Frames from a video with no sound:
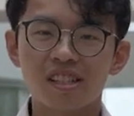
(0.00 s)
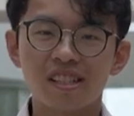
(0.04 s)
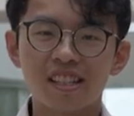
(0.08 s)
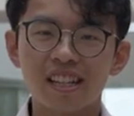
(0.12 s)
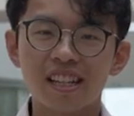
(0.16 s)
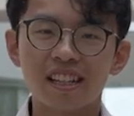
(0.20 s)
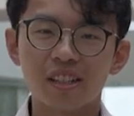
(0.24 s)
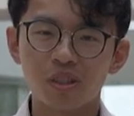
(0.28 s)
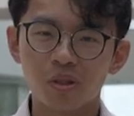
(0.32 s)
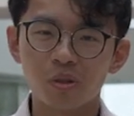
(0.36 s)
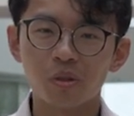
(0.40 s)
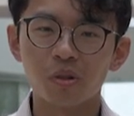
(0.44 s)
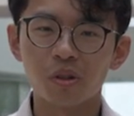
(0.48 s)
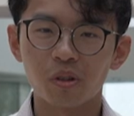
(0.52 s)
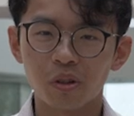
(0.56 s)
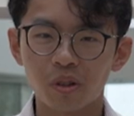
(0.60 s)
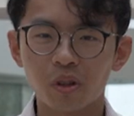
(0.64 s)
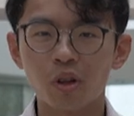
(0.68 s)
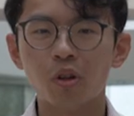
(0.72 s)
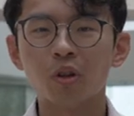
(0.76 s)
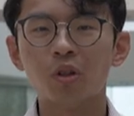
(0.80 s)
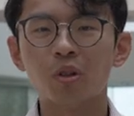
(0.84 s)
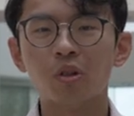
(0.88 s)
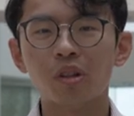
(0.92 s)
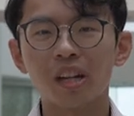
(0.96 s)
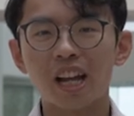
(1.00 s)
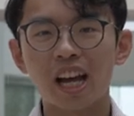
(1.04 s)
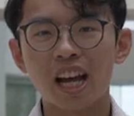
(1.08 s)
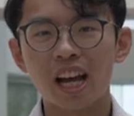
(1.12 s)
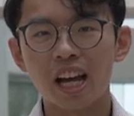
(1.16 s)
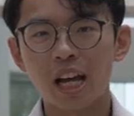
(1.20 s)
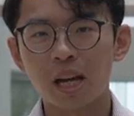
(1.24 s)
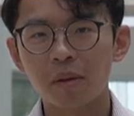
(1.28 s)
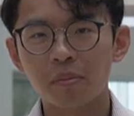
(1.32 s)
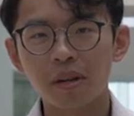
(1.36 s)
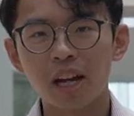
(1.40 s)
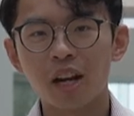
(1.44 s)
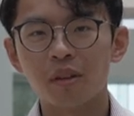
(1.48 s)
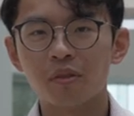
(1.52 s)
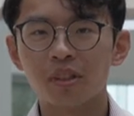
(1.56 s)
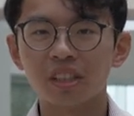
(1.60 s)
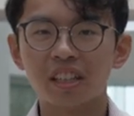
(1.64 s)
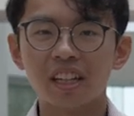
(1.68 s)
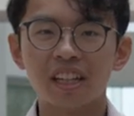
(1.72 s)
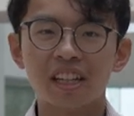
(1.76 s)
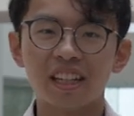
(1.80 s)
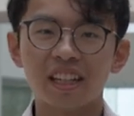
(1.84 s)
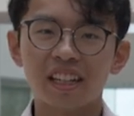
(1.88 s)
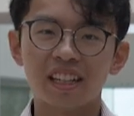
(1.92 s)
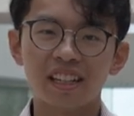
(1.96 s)
then you go to lab every
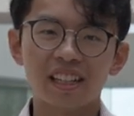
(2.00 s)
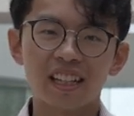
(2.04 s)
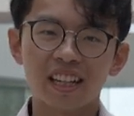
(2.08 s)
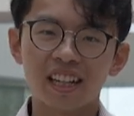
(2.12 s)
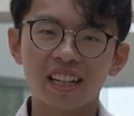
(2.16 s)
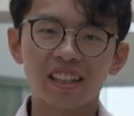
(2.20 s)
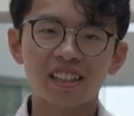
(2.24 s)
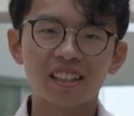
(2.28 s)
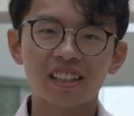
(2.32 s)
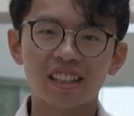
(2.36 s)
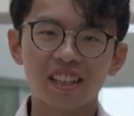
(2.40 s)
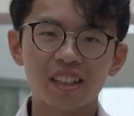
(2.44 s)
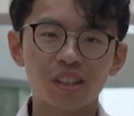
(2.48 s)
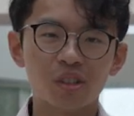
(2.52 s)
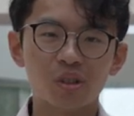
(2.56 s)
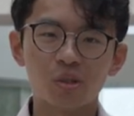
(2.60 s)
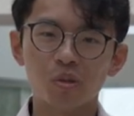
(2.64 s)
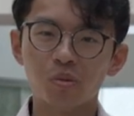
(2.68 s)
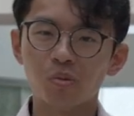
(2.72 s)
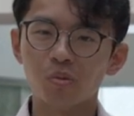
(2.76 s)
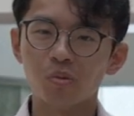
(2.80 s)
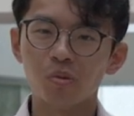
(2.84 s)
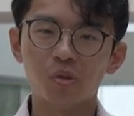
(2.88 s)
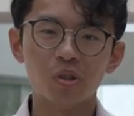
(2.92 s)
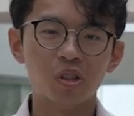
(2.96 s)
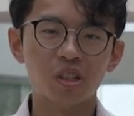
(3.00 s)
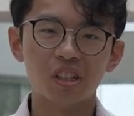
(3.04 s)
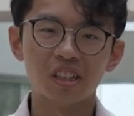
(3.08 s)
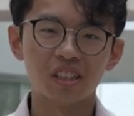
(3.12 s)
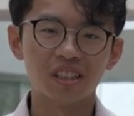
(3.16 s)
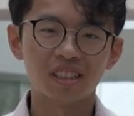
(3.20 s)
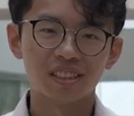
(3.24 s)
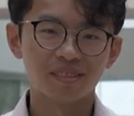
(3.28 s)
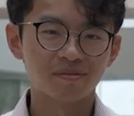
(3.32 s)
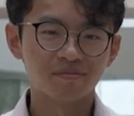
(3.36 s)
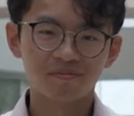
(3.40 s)
day and then you work